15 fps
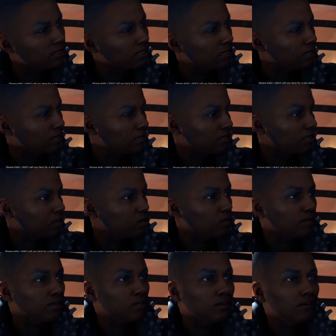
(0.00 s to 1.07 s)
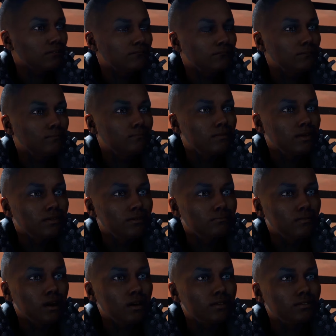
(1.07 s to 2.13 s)
I didn't call you here for a pity
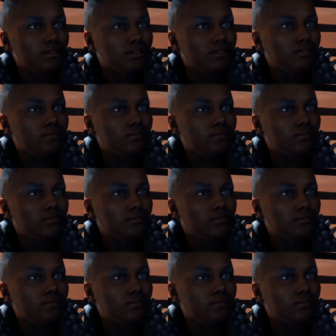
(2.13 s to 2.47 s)
party.